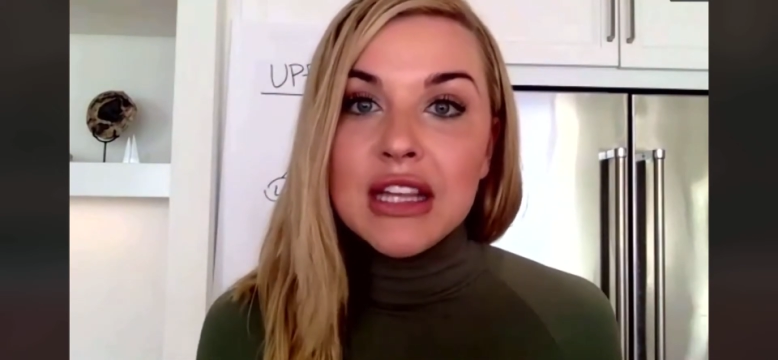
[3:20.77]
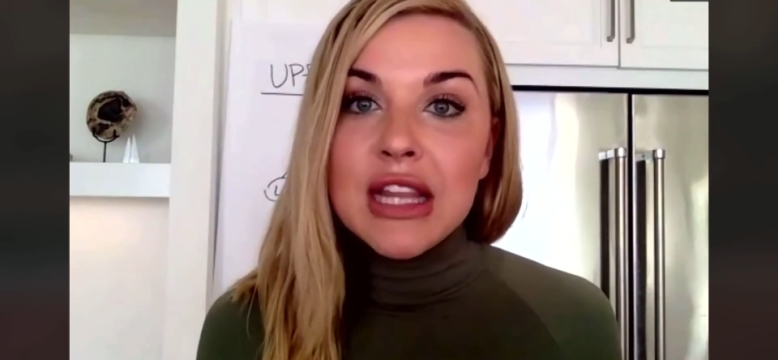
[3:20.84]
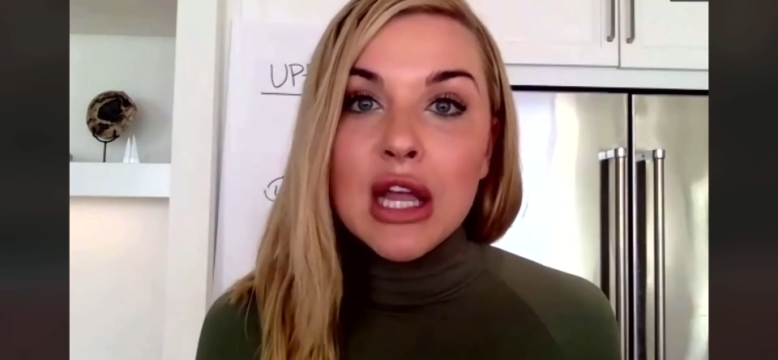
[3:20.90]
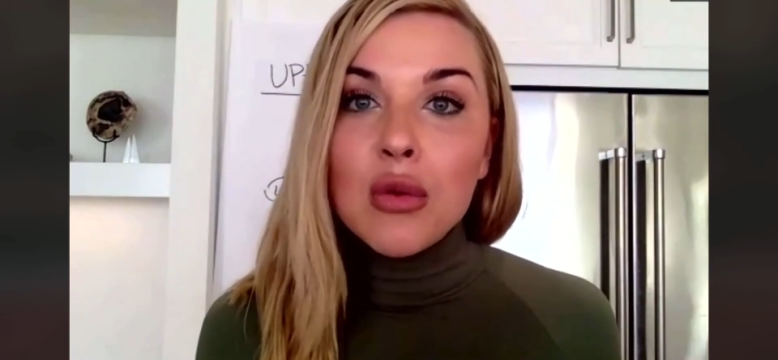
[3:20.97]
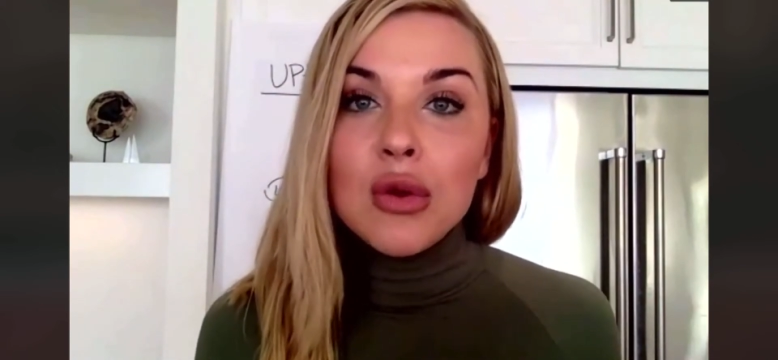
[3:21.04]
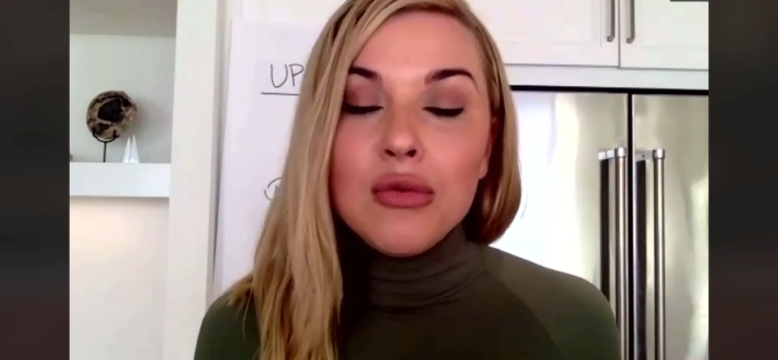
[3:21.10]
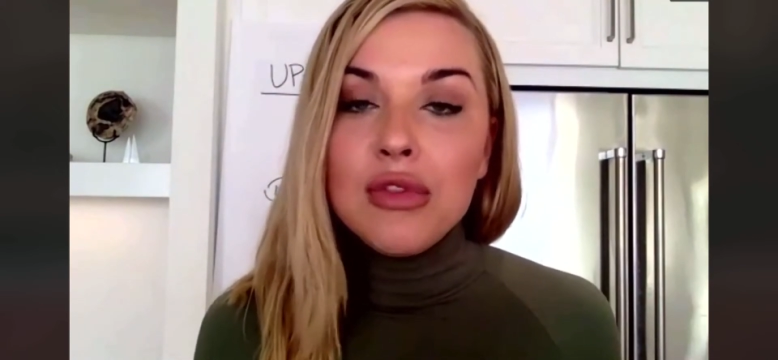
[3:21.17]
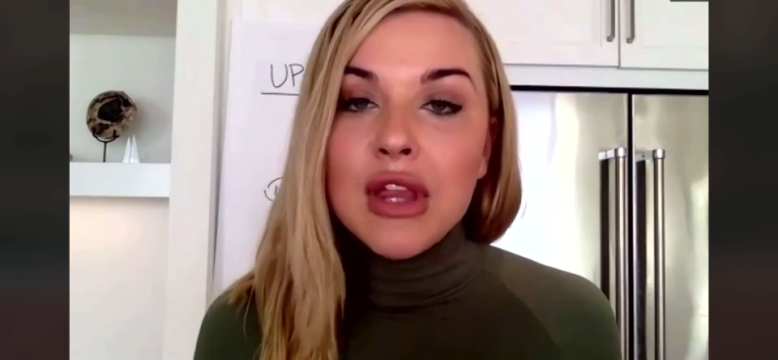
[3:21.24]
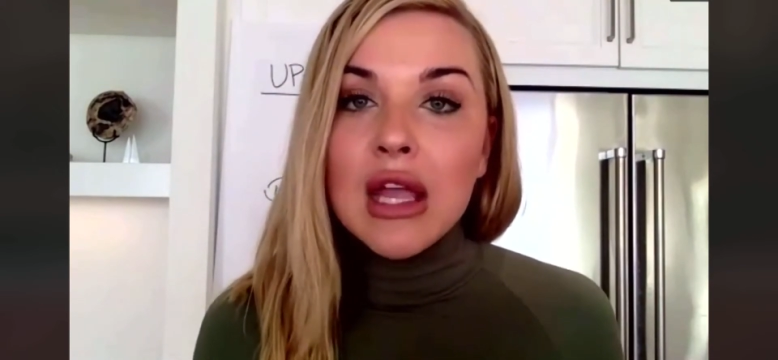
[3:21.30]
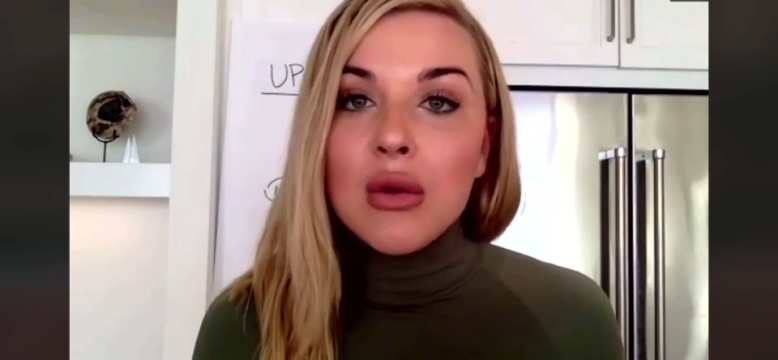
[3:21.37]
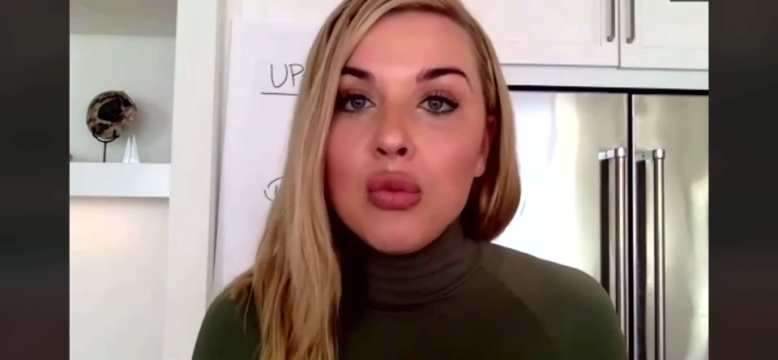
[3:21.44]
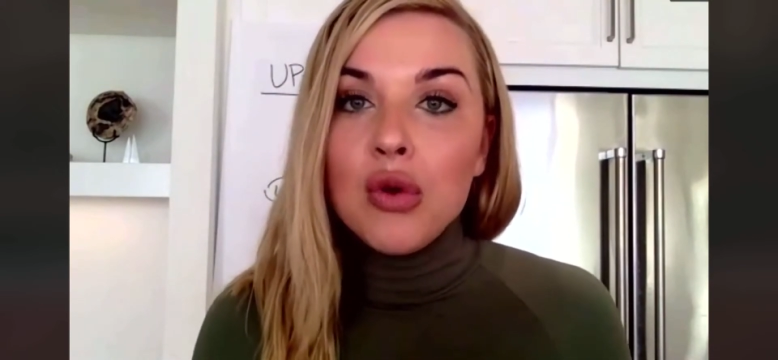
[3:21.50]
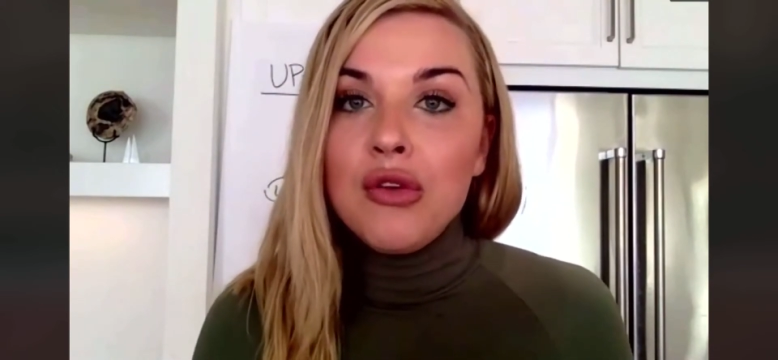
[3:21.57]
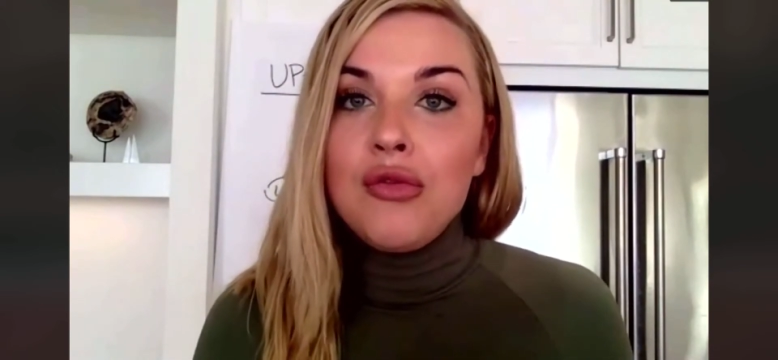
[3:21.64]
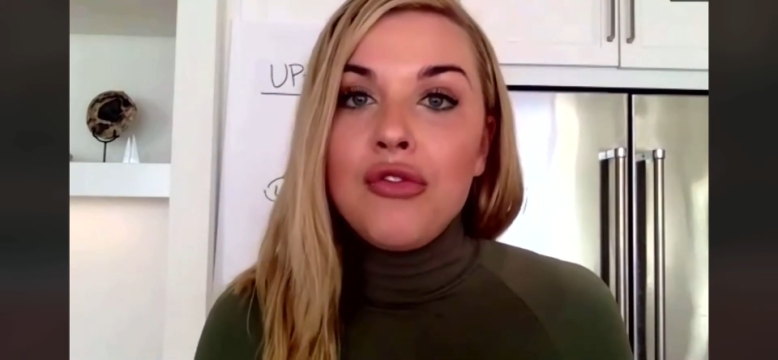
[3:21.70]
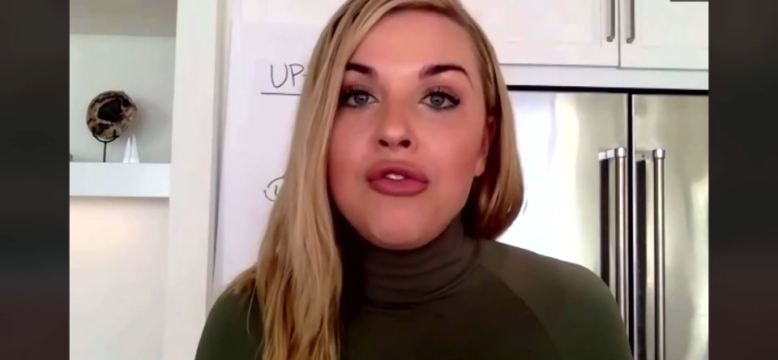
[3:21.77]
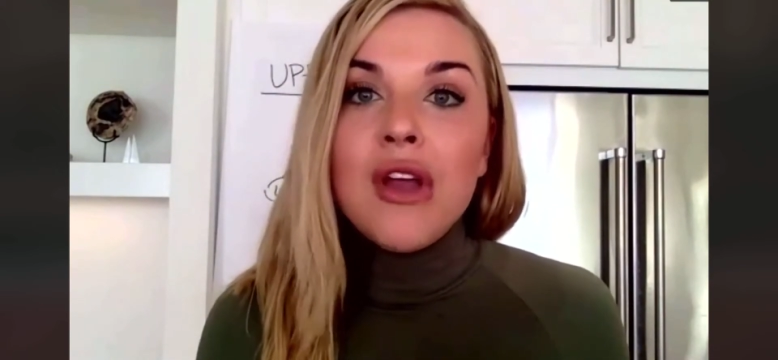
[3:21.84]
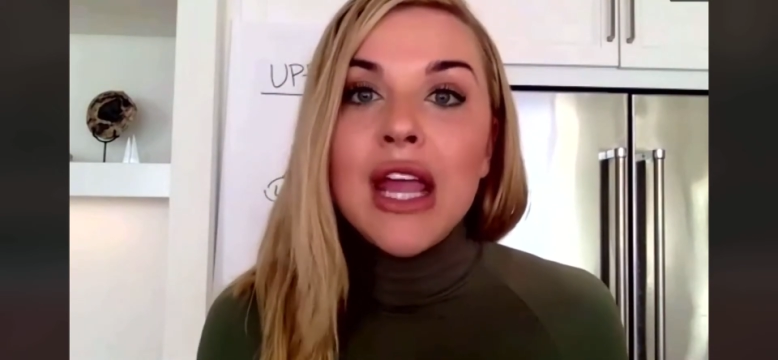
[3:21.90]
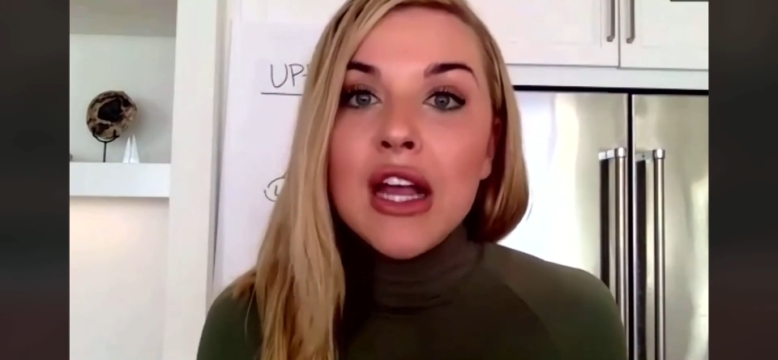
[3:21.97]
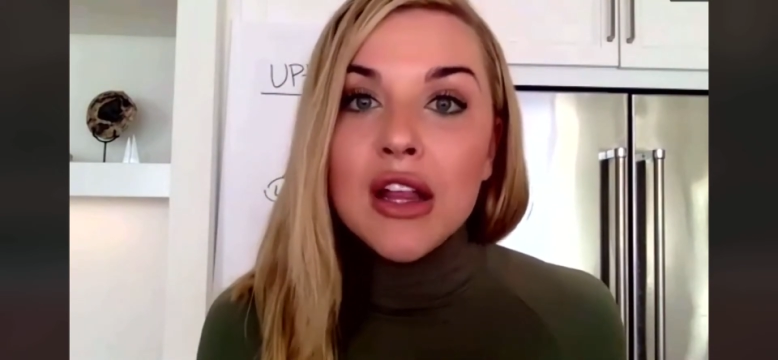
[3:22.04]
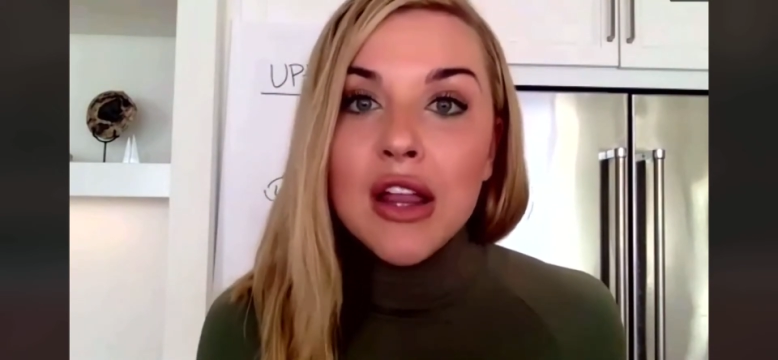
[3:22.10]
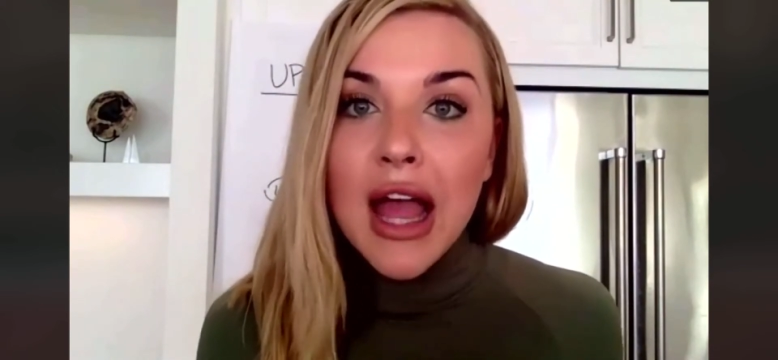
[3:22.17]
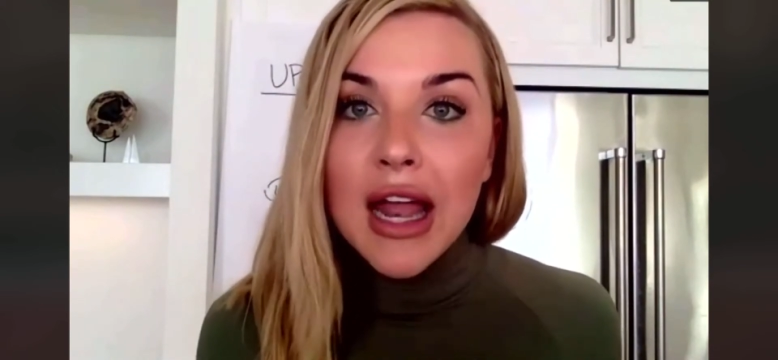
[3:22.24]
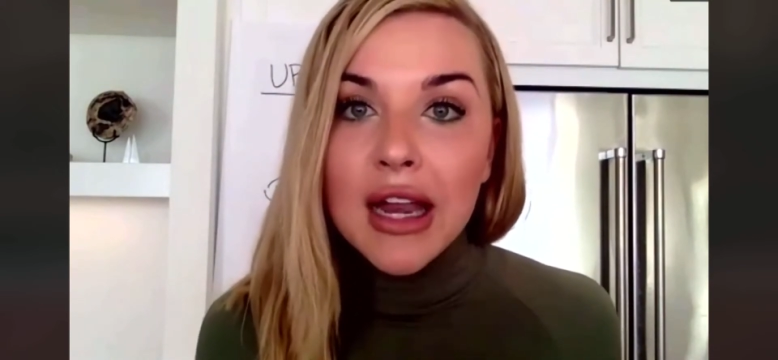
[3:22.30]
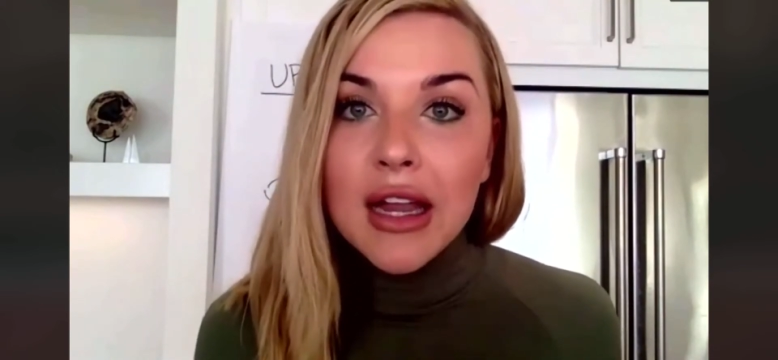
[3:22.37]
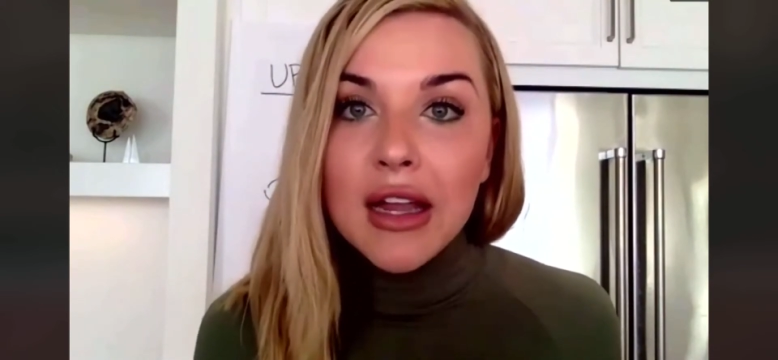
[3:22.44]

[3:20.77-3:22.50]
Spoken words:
they would fail at it.